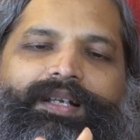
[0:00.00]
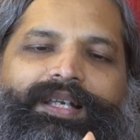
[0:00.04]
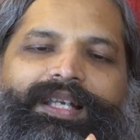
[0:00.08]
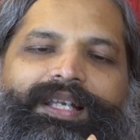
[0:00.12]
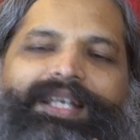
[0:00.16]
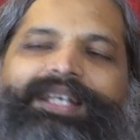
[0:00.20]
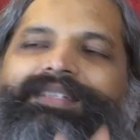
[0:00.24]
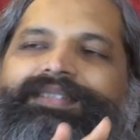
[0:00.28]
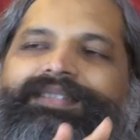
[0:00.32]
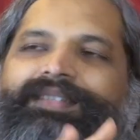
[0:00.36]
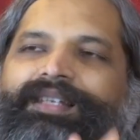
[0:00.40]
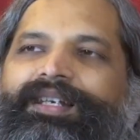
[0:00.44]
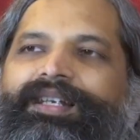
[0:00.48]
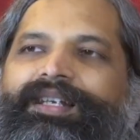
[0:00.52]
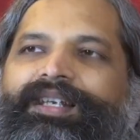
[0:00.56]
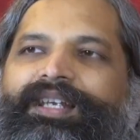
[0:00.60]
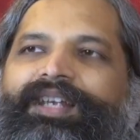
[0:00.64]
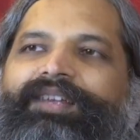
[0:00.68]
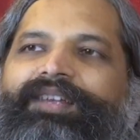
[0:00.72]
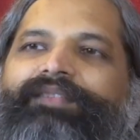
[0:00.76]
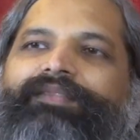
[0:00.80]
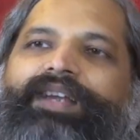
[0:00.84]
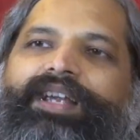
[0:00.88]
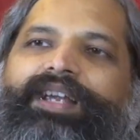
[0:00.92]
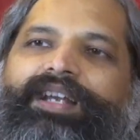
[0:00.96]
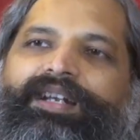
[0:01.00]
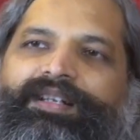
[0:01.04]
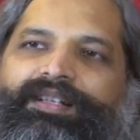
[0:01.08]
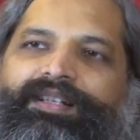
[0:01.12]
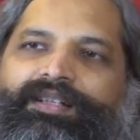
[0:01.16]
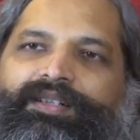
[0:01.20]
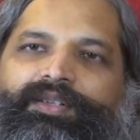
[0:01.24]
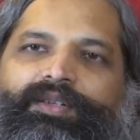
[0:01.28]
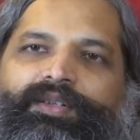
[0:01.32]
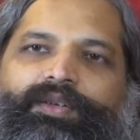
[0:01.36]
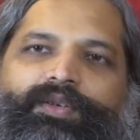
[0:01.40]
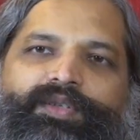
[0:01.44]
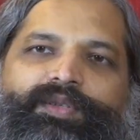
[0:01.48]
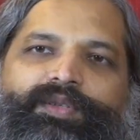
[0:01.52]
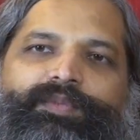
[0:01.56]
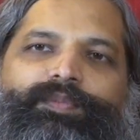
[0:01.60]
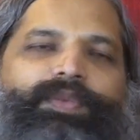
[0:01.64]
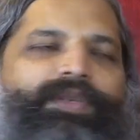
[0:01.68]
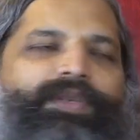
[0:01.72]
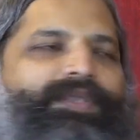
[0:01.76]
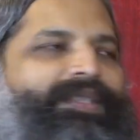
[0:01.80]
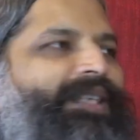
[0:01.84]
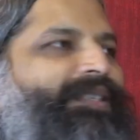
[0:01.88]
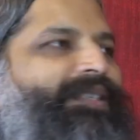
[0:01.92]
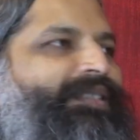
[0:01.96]
easily evade those
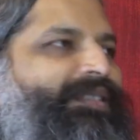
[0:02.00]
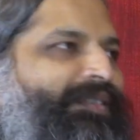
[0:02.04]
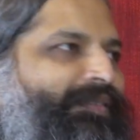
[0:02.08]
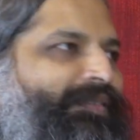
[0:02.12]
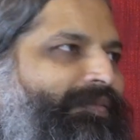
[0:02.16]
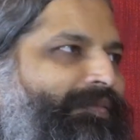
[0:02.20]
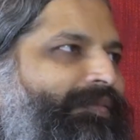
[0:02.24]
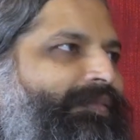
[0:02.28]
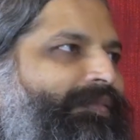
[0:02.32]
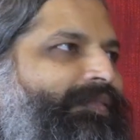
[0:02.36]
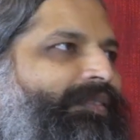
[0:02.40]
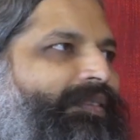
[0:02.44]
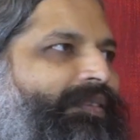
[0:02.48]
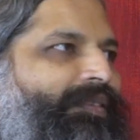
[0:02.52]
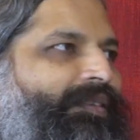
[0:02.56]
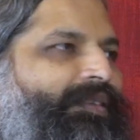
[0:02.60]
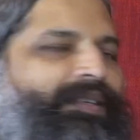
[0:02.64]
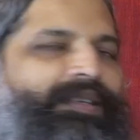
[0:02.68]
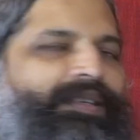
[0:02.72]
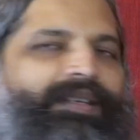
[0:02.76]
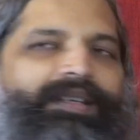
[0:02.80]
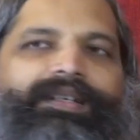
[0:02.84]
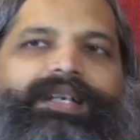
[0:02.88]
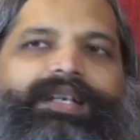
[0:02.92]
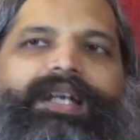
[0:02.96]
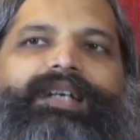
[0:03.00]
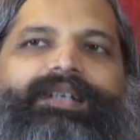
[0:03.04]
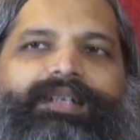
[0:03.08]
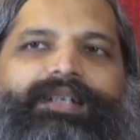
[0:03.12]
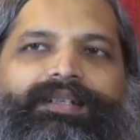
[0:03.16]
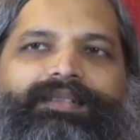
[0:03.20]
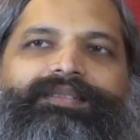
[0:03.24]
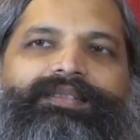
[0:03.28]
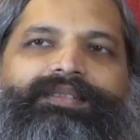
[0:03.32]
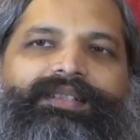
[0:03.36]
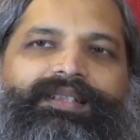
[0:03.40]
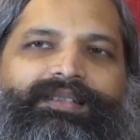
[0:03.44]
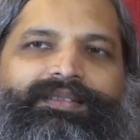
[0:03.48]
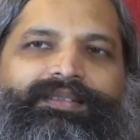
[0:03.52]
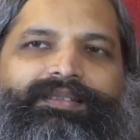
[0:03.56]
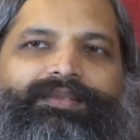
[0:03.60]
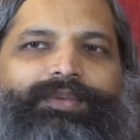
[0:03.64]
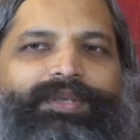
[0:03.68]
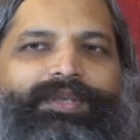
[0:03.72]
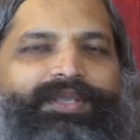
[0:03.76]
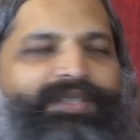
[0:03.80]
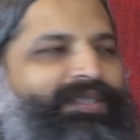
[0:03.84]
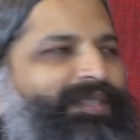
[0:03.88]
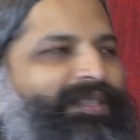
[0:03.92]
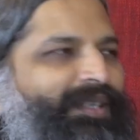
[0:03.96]
possessive tendencies
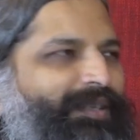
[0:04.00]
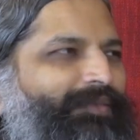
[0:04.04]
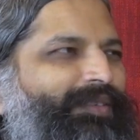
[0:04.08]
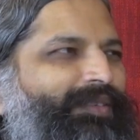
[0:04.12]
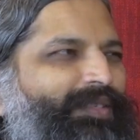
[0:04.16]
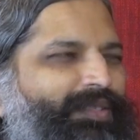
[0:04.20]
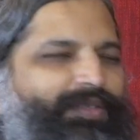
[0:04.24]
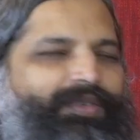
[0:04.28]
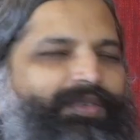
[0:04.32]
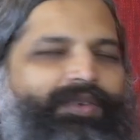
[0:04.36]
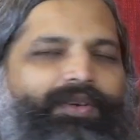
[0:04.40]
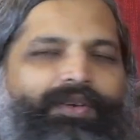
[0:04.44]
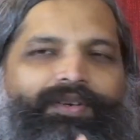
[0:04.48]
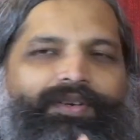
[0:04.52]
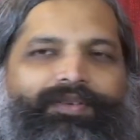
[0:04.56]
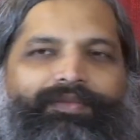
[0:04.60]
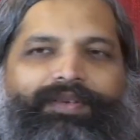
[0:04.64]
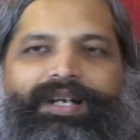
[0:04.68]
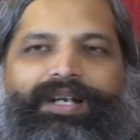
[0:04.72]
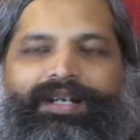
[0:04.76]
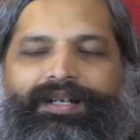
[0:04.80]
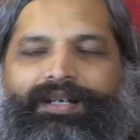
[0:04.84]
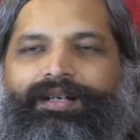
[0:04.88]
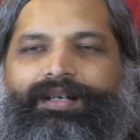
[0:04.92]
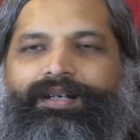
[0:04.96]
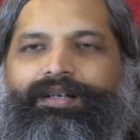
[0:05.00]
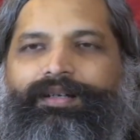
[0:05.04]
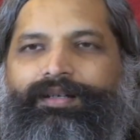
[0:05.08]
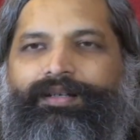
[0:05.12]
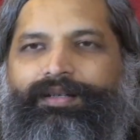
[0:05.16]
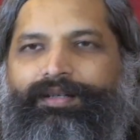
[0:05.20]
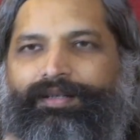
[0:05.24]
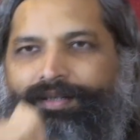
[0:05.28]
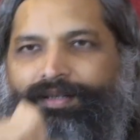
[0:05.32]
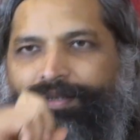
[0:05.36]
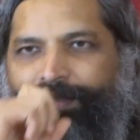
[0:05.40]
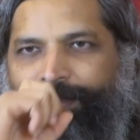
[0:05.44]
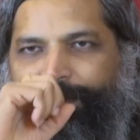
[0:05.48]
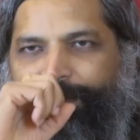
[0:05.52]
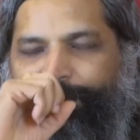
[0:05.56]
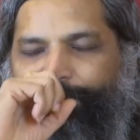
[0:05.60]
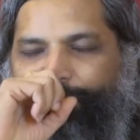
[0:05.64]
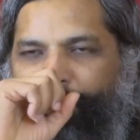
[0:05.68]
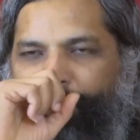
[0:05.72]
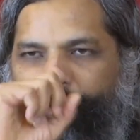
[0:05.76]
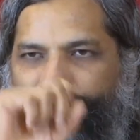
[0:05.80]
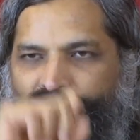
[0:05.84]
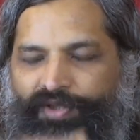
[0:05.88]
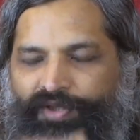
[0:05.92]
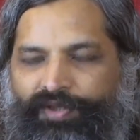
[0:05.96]
which have a strong vital
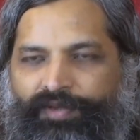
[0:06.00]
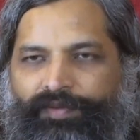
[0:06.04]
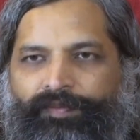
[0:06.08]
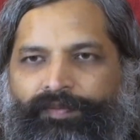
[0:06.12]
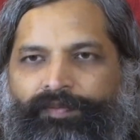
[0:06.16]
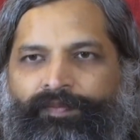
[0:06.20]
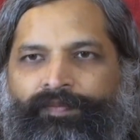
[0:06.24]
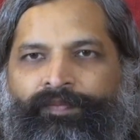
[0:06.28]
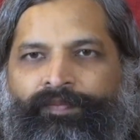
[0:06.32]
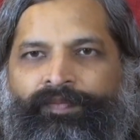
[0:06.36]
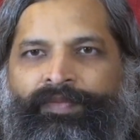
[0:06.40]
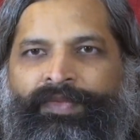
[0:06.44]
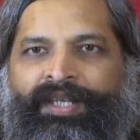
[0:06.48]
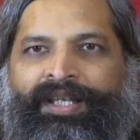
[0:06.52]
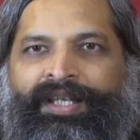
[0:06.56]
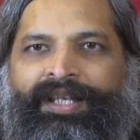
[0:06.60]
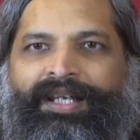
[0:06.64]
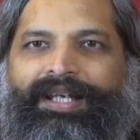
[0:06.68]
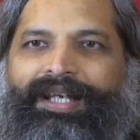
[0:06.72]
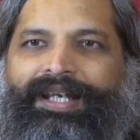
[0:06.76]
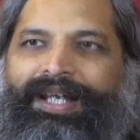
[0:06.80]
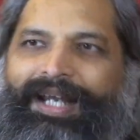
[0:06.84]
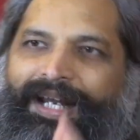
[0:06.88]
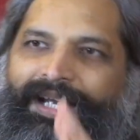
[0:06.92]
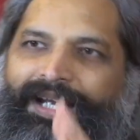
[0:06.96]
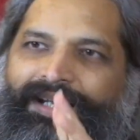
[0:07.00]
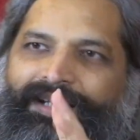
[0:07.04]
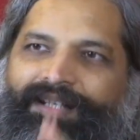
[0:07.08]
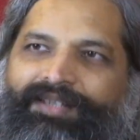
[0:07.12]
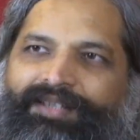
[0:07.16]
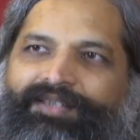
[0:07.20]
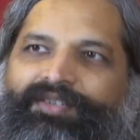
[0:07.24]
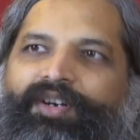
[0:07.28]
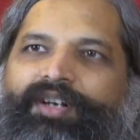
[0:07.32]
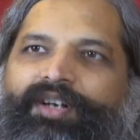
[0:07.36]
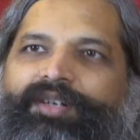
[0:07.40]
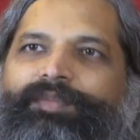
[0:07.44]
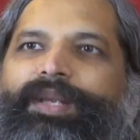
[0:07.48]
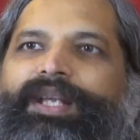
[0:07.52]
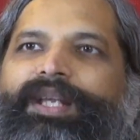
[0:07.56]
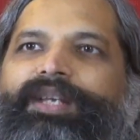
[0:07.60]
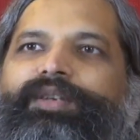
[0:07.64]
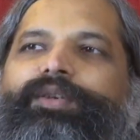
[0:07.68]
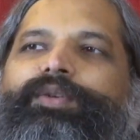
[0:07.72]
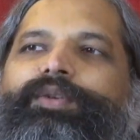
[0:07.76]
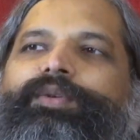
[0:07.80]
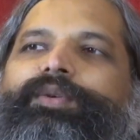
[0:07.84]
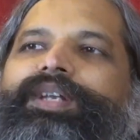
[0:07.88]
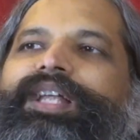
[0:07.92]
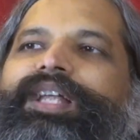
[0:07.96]
push. It does not mean
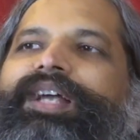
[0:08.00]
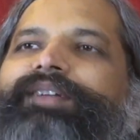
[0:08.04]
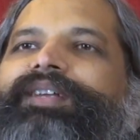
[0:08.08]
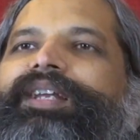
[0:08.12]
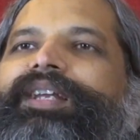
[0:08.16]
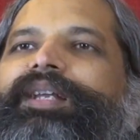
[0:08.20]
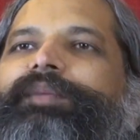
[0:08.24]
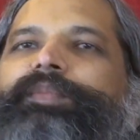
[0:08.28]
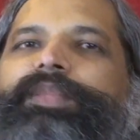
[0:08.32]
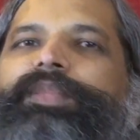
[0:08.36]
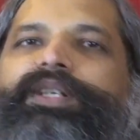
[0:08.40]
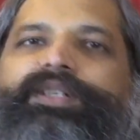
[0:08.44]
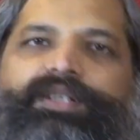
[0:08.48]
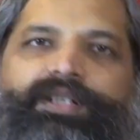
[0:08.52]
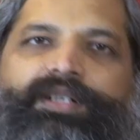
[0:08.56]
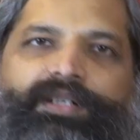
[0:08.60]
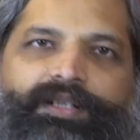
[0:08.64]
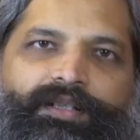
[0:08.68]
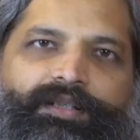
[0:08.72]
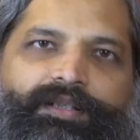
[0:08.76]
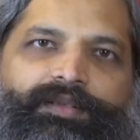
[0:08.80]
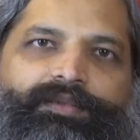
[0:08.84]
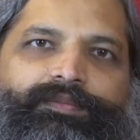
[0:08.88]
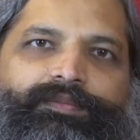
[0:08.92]
you don't have an ambition.